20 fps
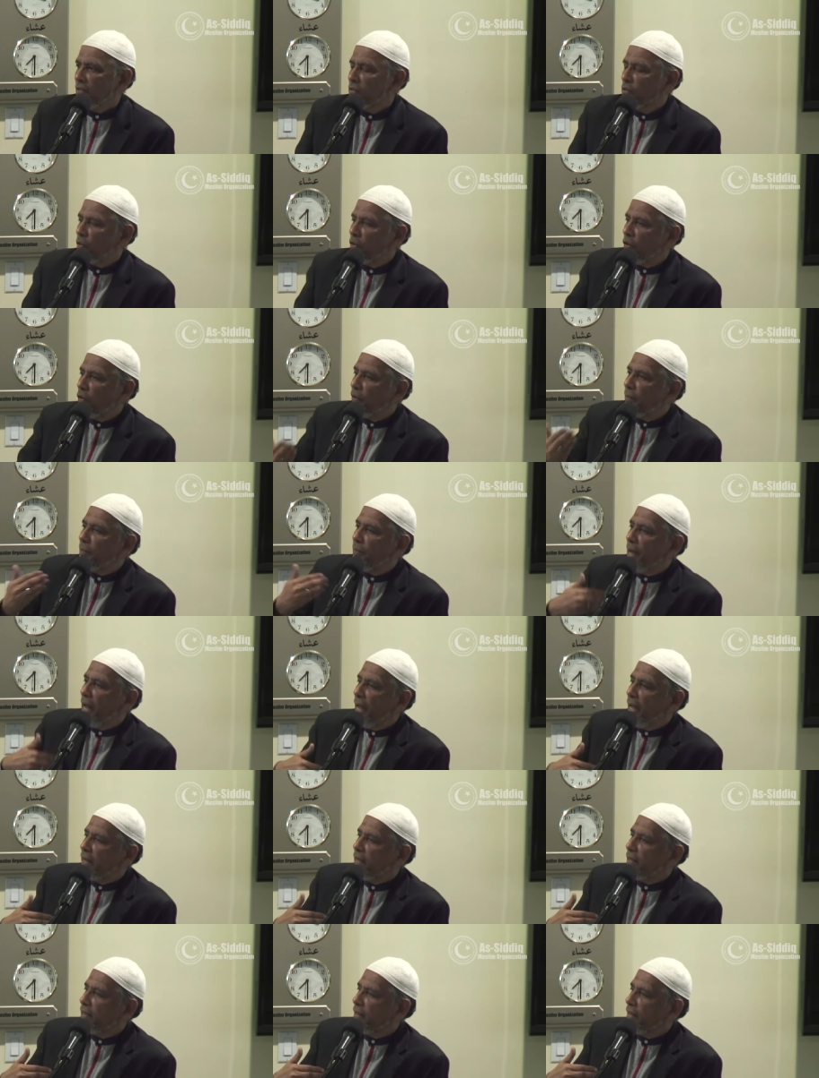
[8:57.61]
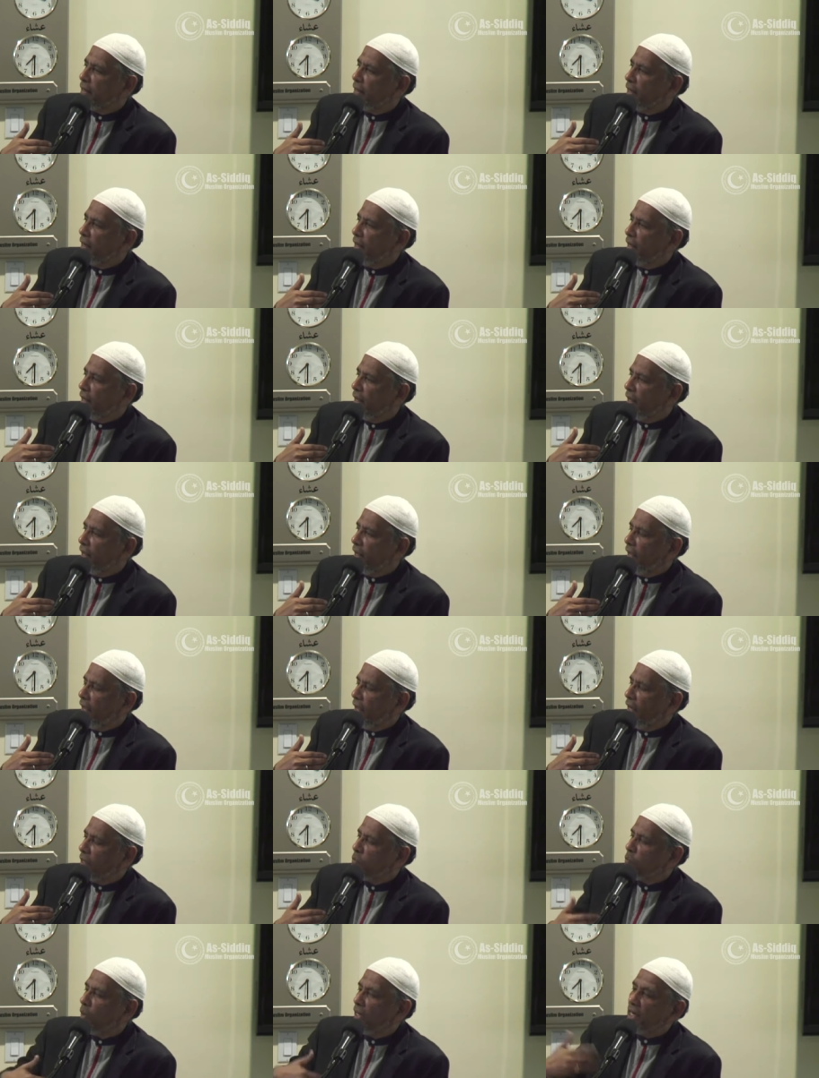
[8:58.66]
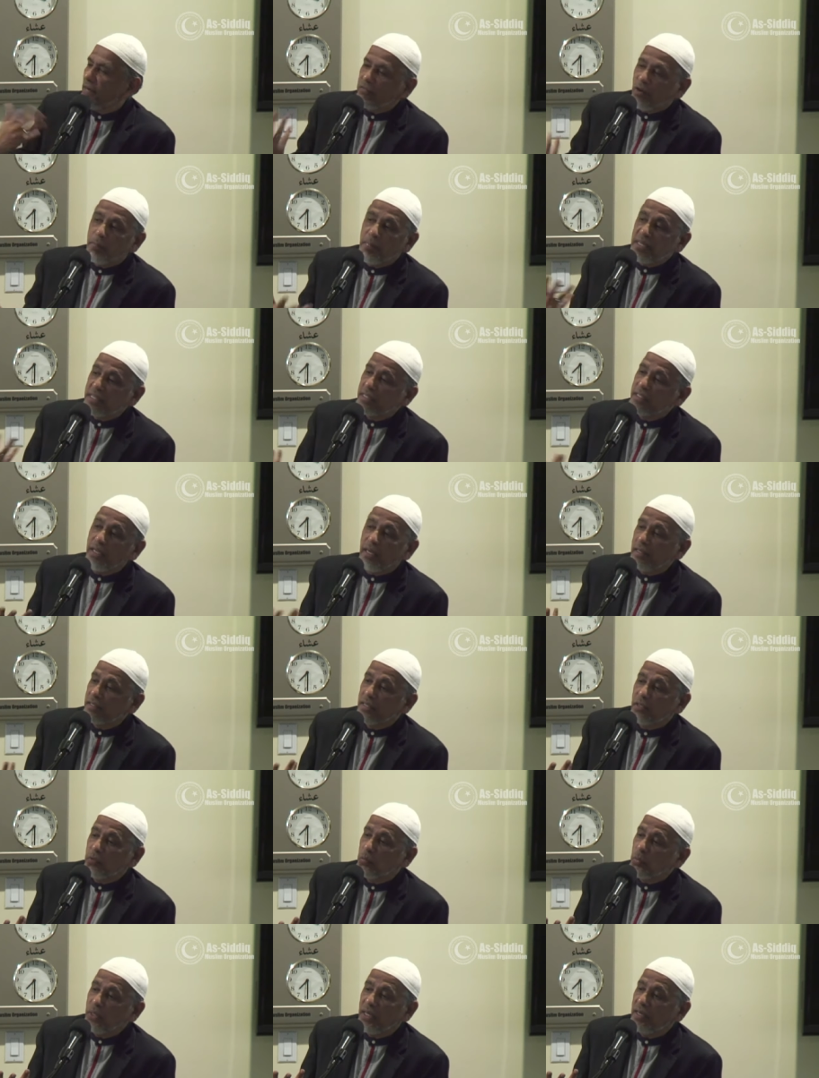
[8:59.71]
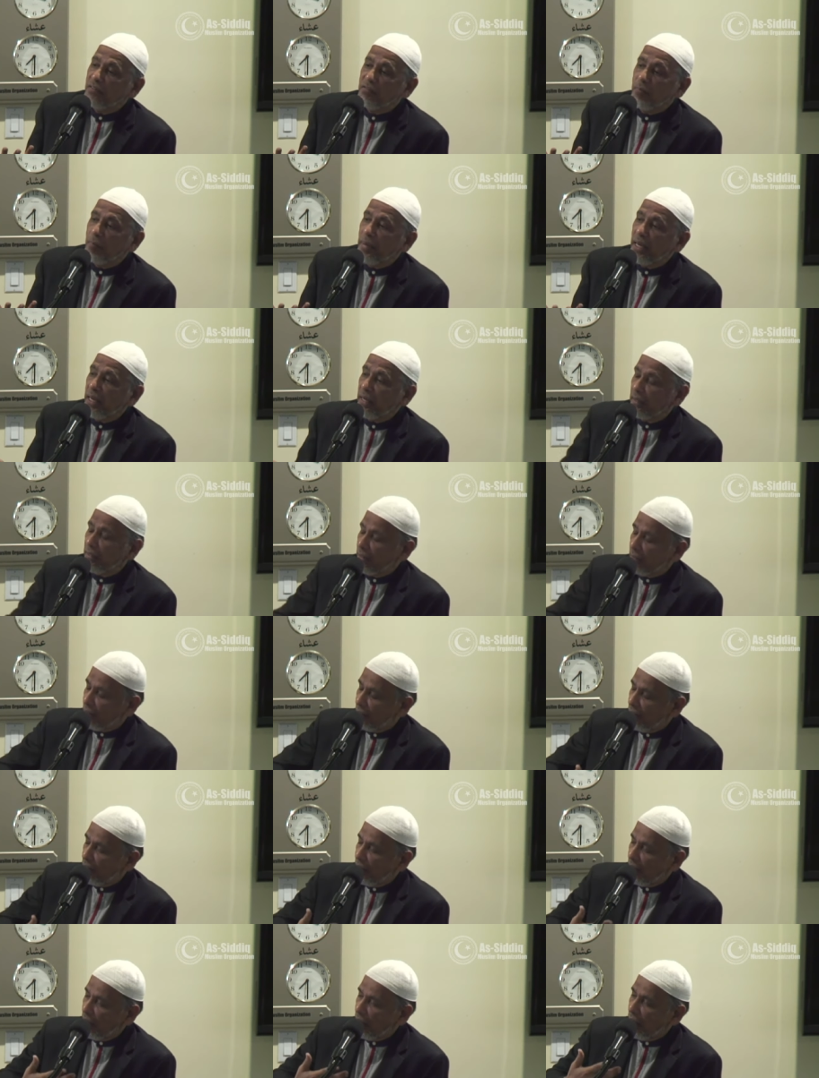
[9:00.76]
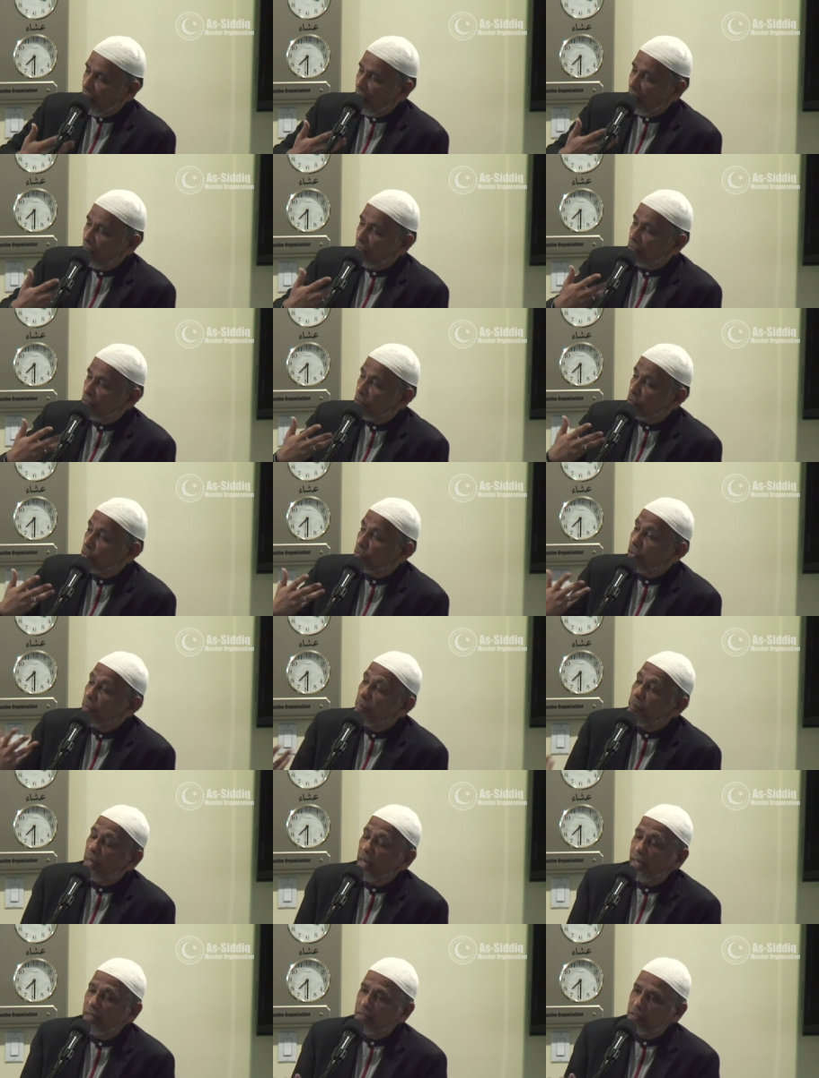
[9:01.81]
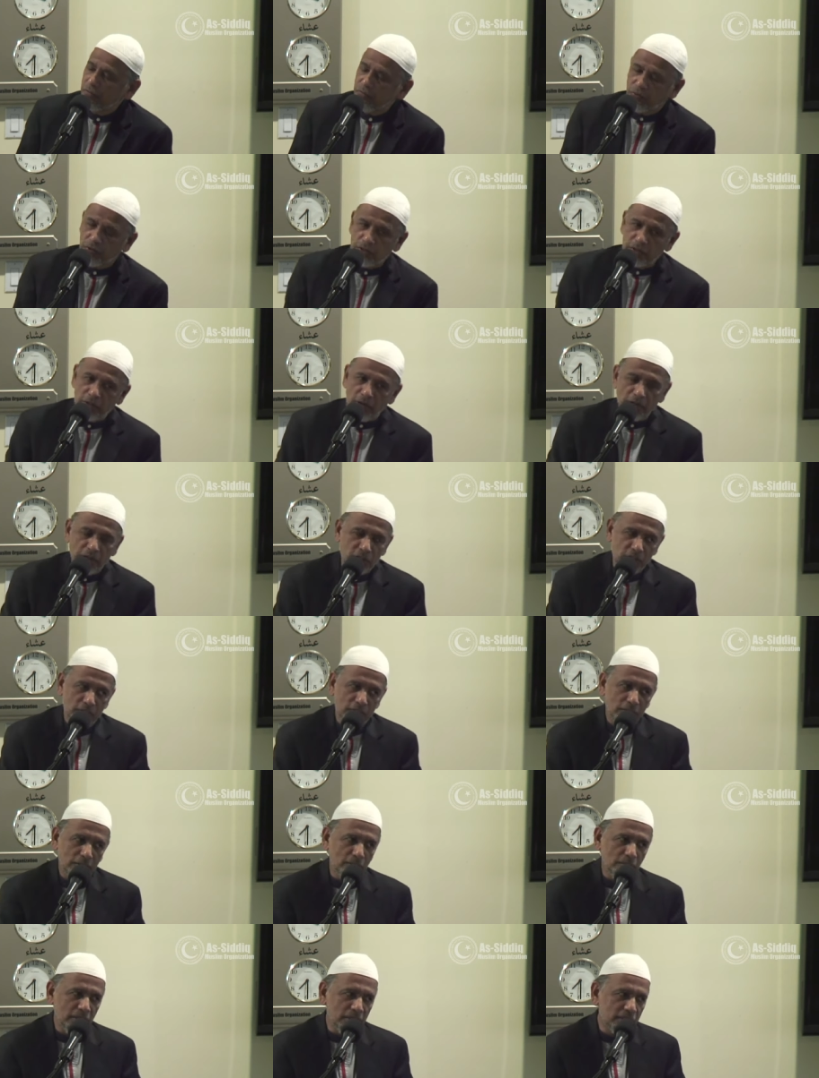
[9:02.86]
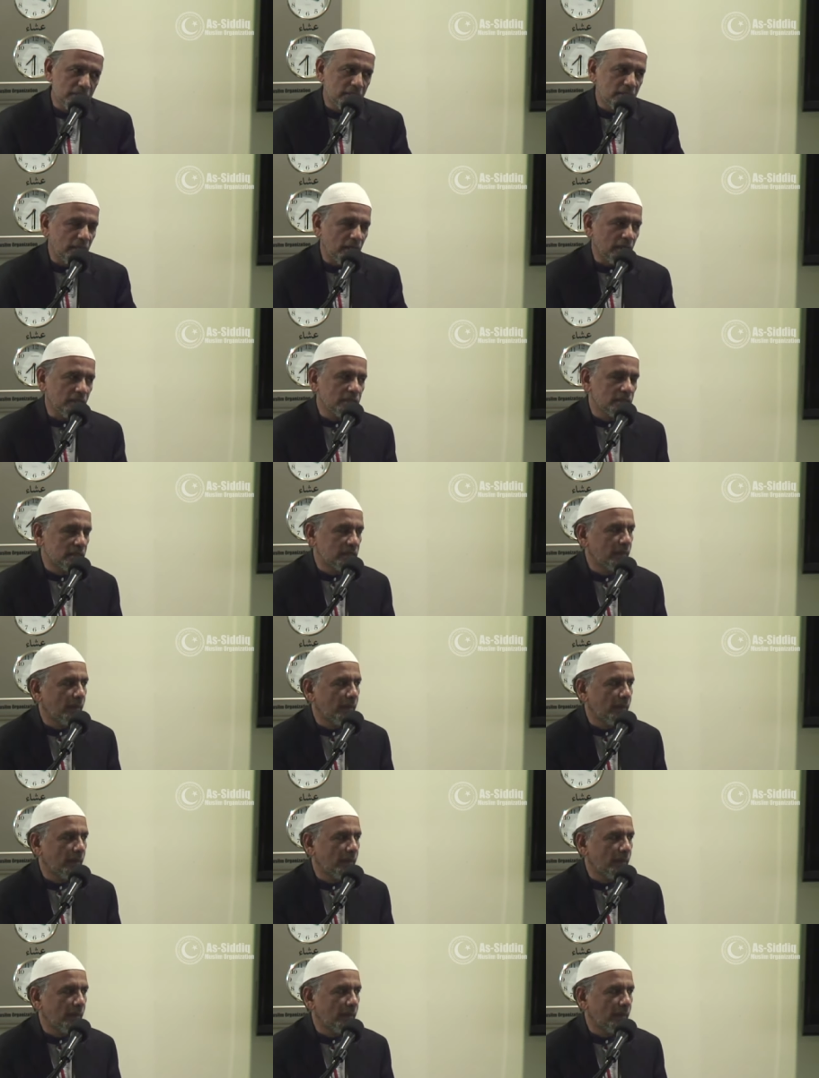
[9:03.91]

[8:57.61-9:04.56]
to look back at whatever mistakes that we have made and to repent for such mistakes.